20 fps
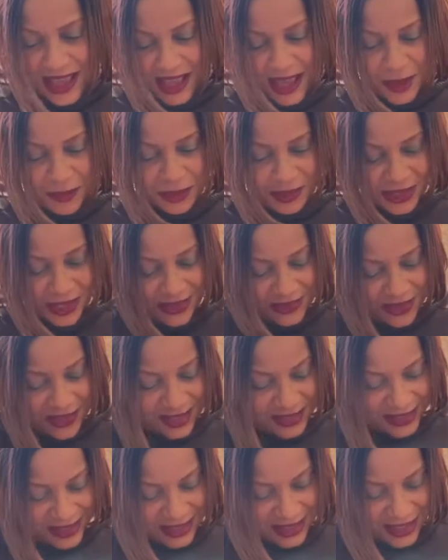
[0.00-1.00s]
I believe
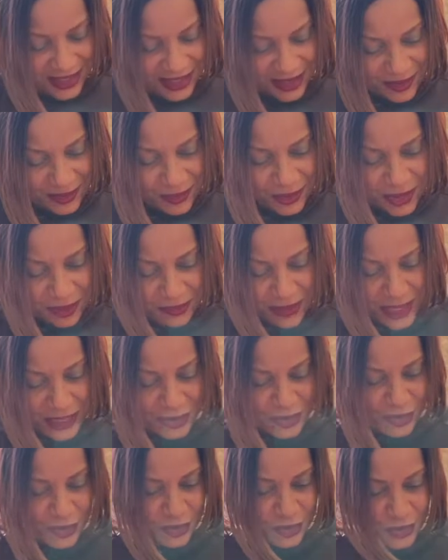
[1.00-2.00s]
that's it. I want to make
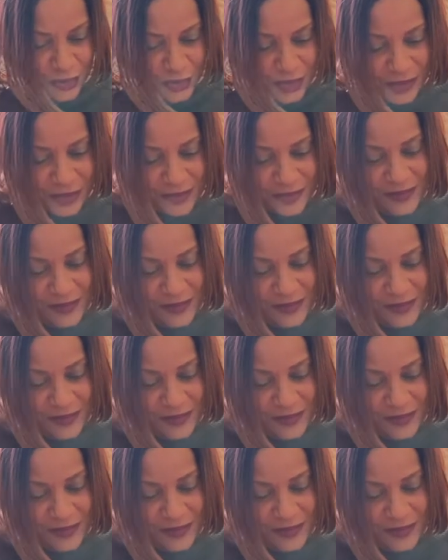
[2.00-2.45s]
sure.